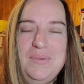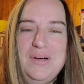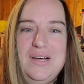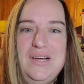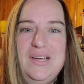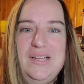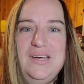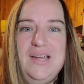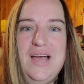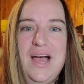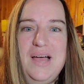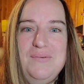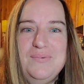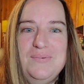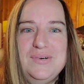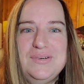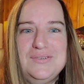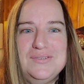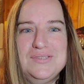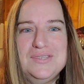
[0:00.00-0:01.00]
but I
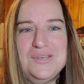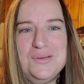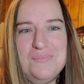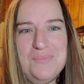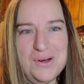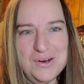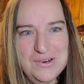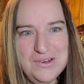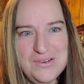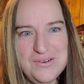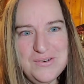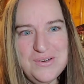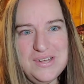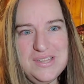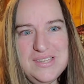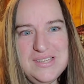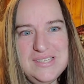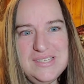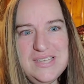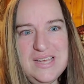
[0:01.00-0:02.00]
will tomorrow
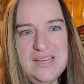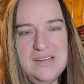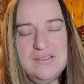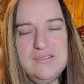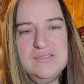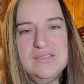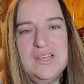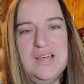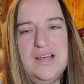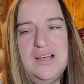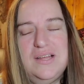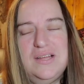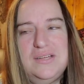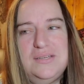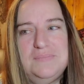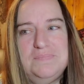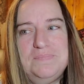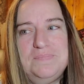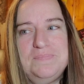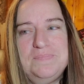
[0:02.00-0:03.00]
on the sales
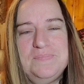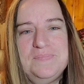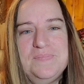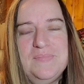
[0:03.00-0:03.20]
um,